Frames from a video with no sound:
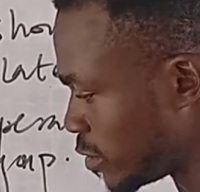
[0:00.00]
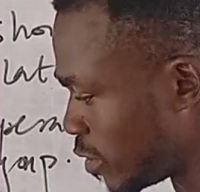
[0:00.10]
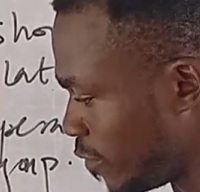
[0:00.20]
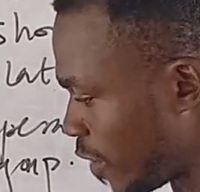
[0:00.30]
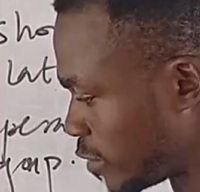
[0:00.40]

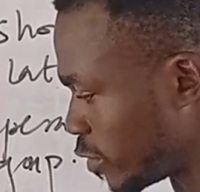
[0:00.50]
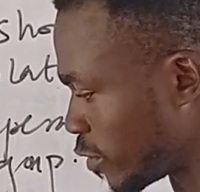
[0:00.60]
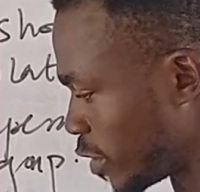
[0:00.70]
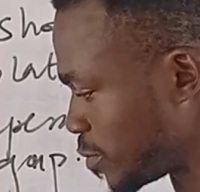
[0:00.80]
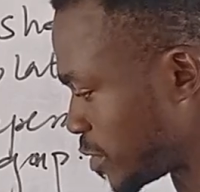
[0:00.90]
So if I should
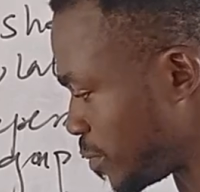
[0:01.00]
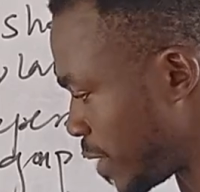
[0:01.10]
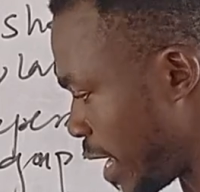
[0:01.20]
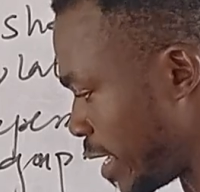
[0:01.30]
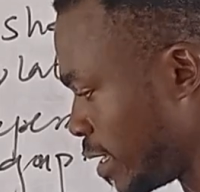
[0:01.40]
cross
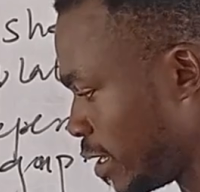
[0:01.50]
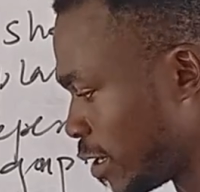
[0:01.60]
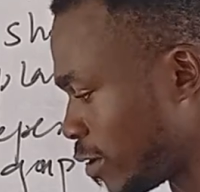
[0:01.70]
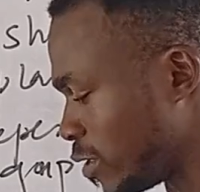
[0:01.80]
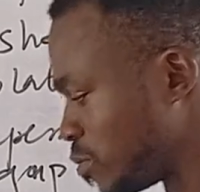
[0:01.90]

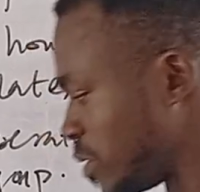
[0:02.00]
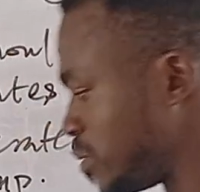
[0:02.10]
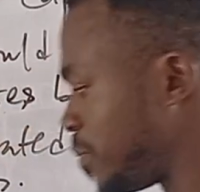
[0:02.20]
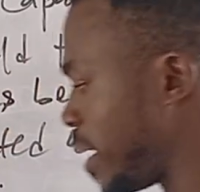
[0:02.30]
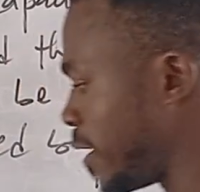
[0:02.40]

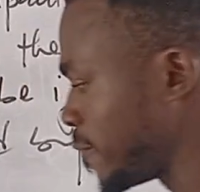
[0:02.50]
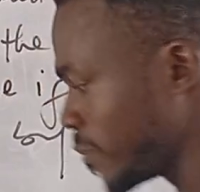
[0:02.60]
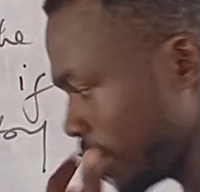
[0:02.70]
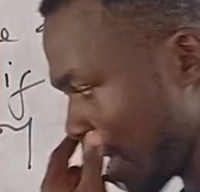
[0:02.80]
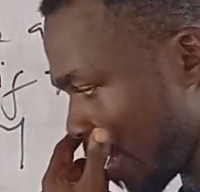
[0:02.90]

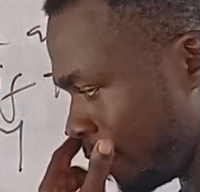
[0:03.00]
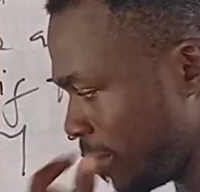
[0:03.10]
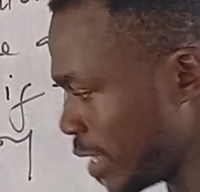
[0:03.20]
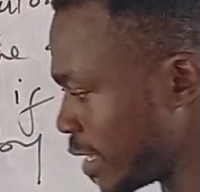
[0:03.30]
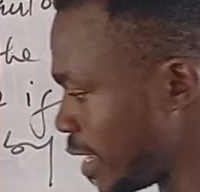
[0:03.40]
multiply, and
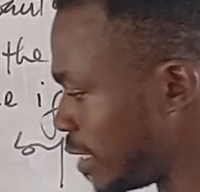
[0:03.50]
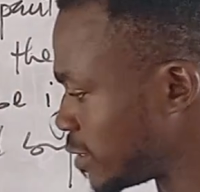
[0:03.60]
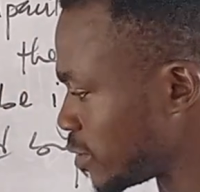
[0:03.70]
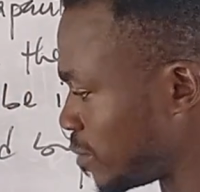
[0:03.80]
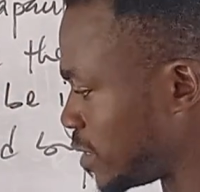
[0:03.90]
make A the
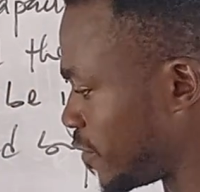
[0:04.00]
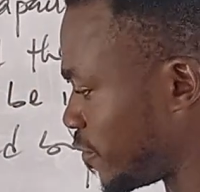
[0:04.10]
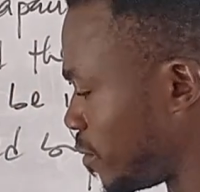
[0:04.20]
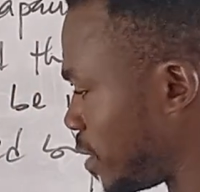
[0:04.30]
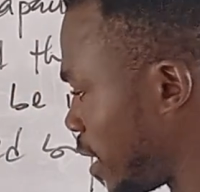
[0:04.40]
subject
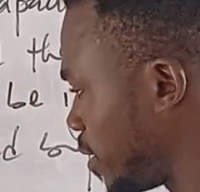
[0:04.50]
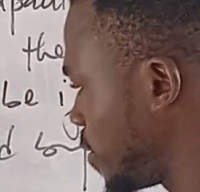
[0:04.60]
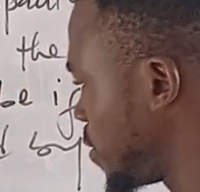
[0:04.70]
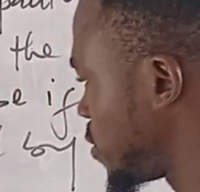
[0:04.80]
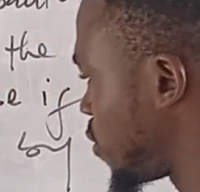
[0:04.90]

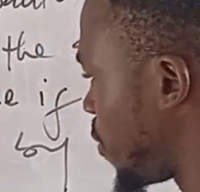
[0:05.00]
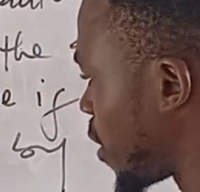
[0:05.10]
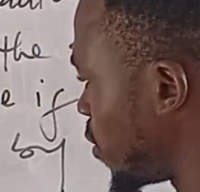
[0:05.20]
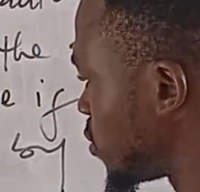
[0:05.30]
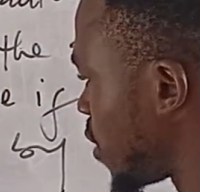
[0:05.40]
formula, so we
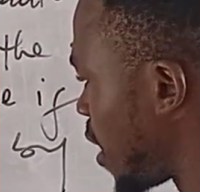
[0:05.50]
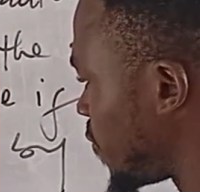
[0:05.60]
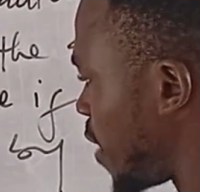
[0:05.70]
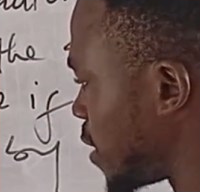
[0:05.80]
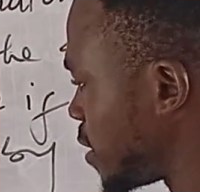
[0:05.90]
are going to
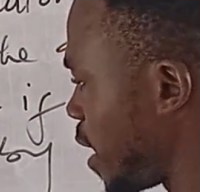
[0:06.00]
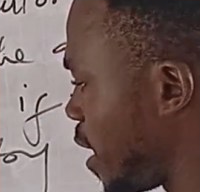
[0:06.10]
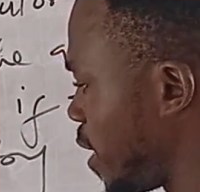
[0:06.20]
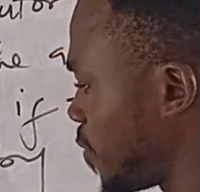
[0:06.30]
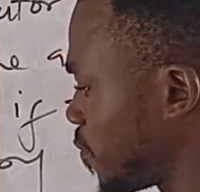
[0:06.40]
have that
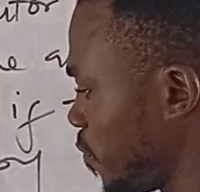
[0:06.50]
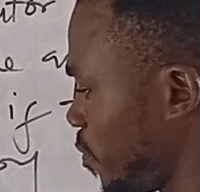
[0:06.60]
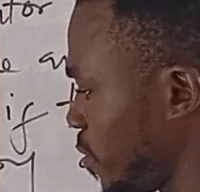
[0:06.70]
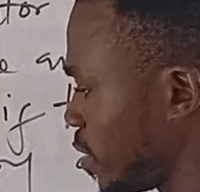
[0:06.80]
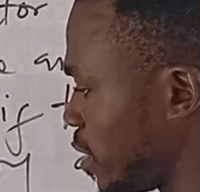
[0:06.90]
A
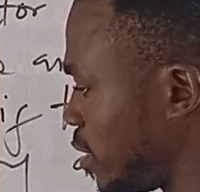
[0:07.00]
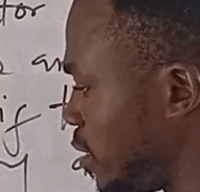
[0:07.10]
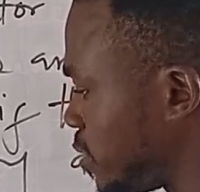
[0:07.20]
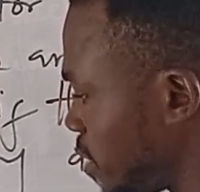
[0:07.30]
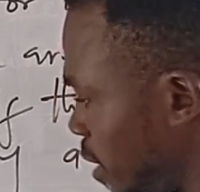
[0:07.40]

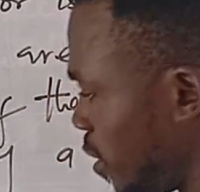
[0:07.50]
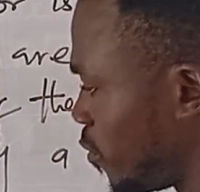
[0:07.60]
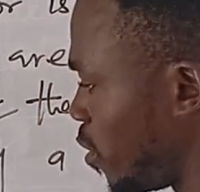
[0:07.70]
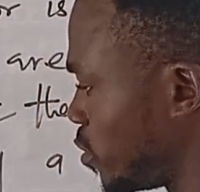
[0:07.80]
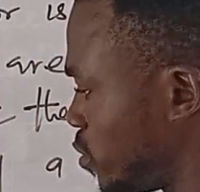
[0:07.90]
is
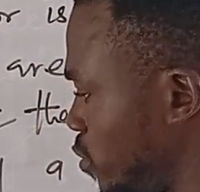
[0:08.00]
equal